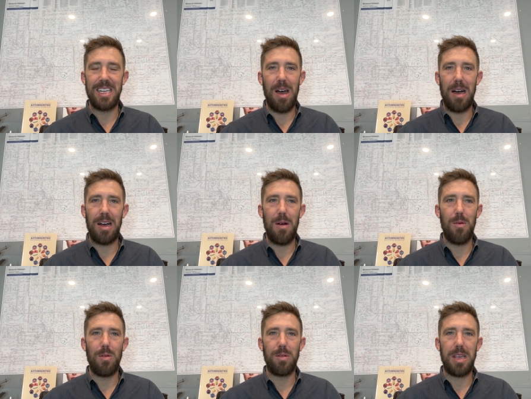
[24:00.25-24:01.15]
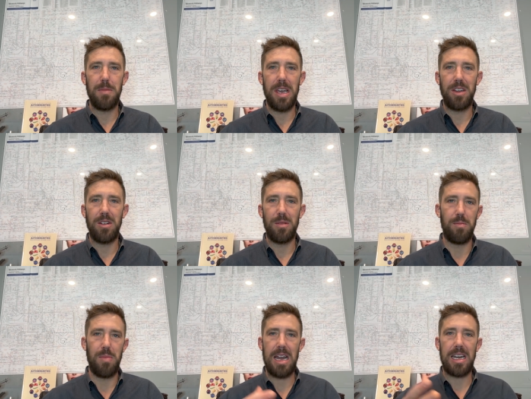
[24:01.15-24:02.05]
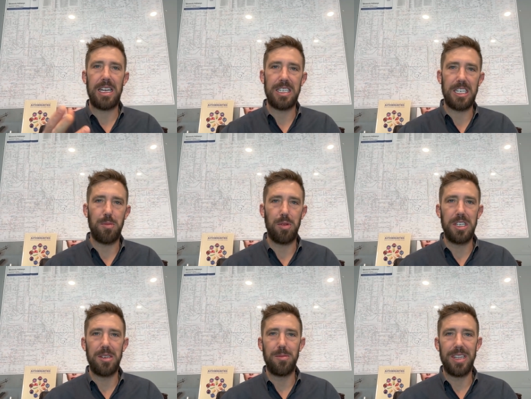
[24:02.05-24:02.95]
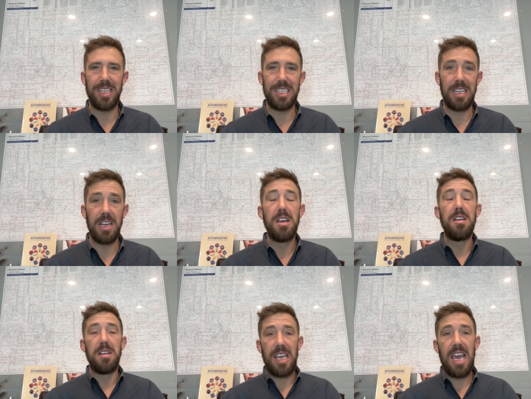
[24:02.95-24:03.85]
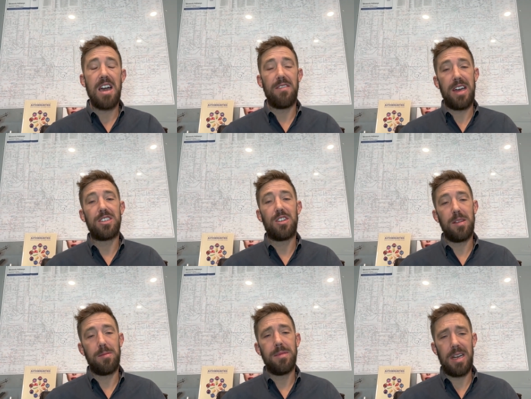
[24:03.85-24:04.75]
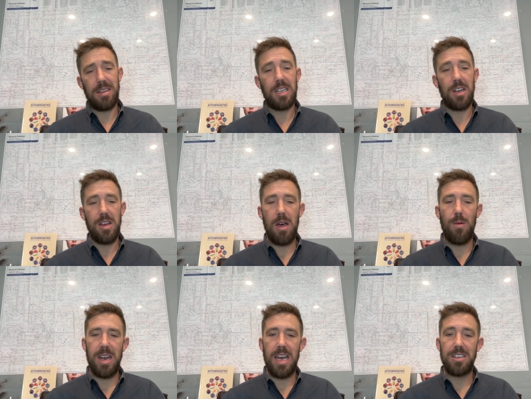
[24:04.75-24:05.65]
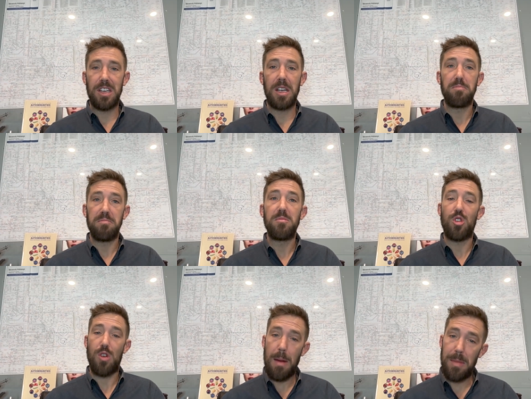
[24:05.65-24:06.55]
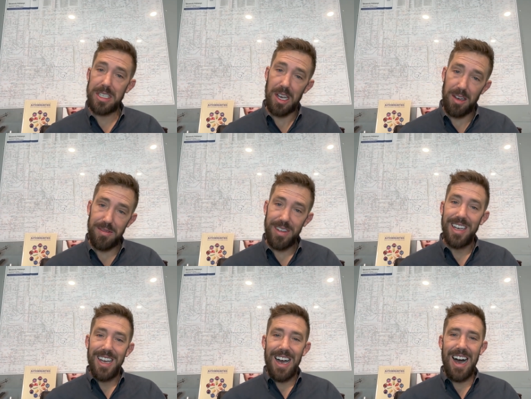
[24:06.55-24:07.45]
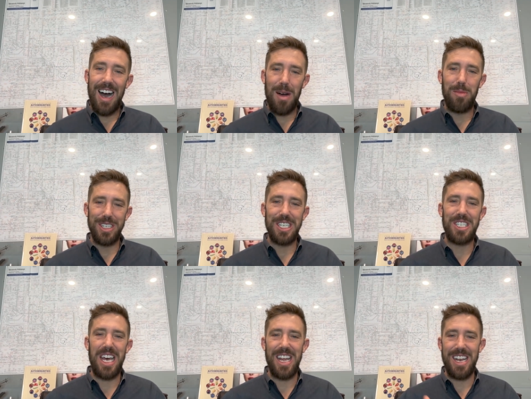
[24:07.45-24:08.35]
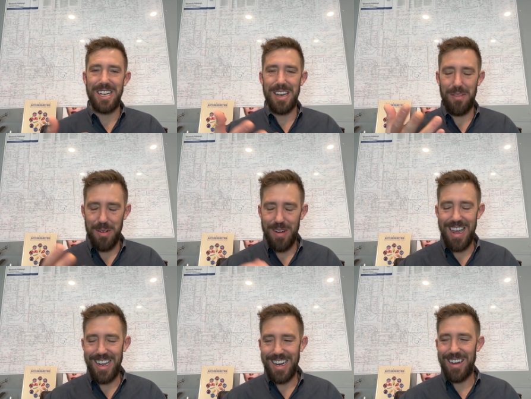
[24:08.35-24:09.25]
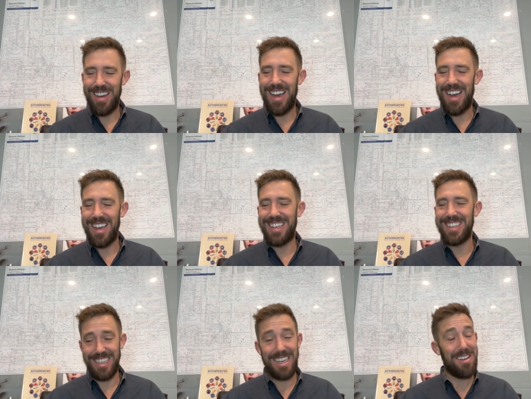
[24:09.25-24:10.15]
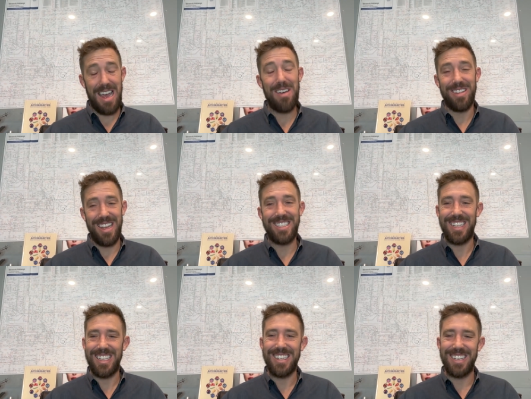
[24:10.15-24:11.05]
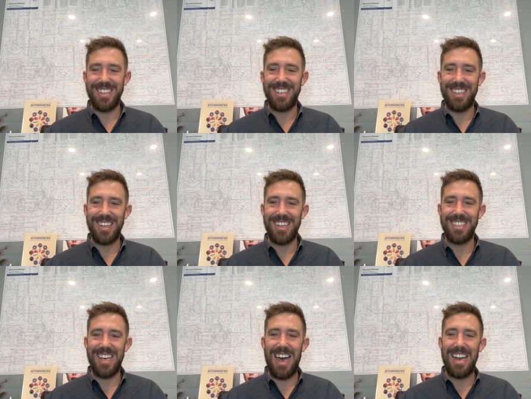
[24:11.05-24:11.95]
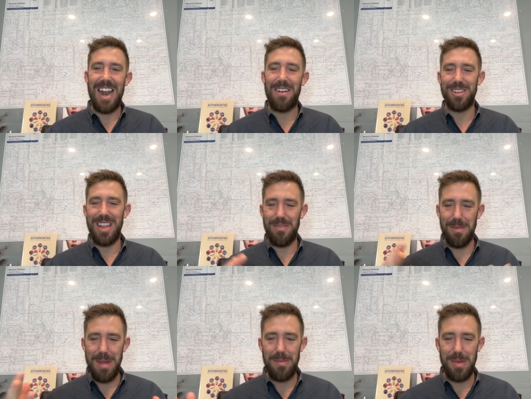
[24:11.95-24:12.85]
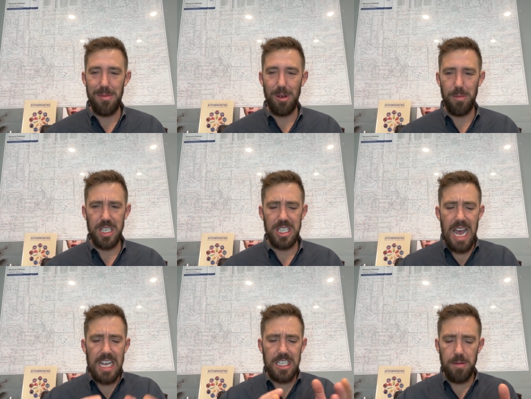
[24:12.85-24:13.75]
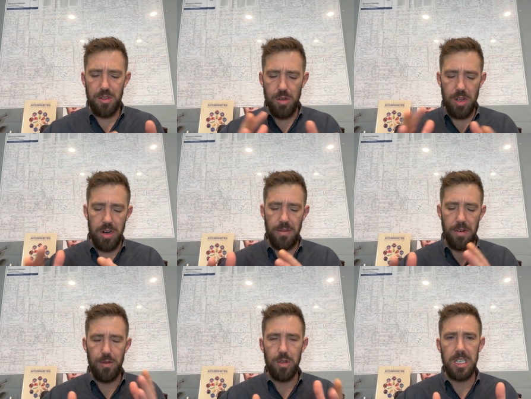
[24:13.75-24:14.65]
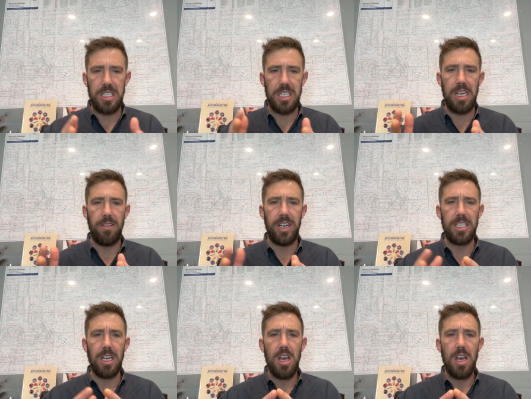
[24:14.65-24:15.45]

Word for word: you know, I won't make your podcast explicit, but they said can't have ice cream, and I was like, oh yeah, why not? She's like, crap myself. Uh, but she said it in a different way, you know. Uh, it's yeah. just like, okay, well, that, that's a good a good sign. And I've heard that from many people. But just asking them through their different food sensitivities.